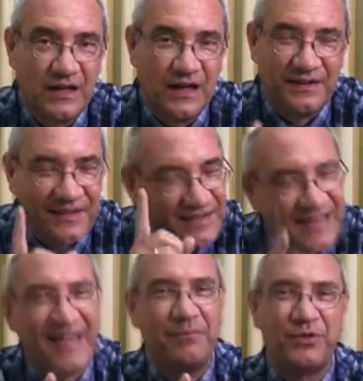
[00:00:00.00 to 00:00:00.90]
And He
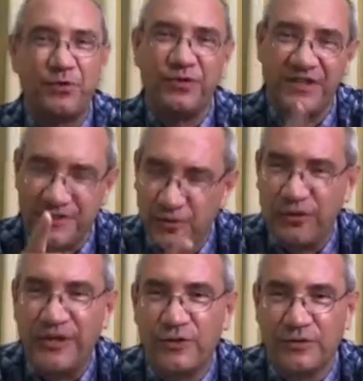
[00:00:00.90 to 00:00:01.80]
came to
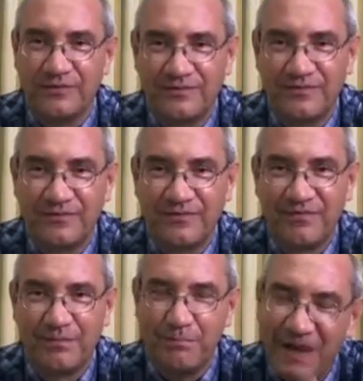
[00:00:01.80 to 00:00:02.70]
restore you
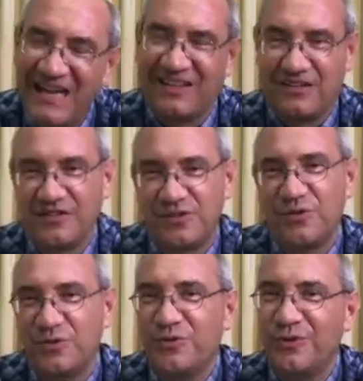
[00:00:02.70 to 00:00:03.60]
back to
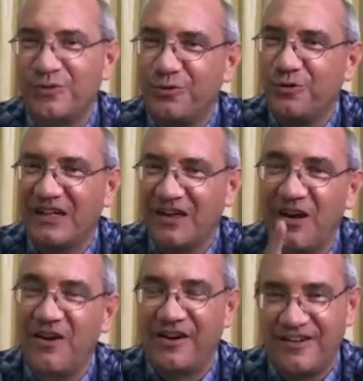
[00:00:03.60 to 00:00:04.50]
who you truly
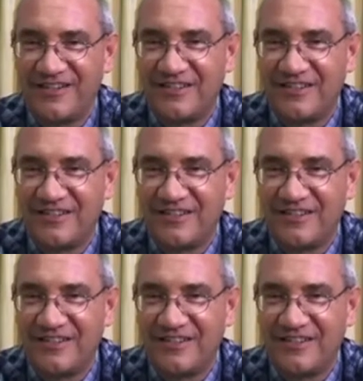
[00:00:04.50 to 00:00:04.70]
are.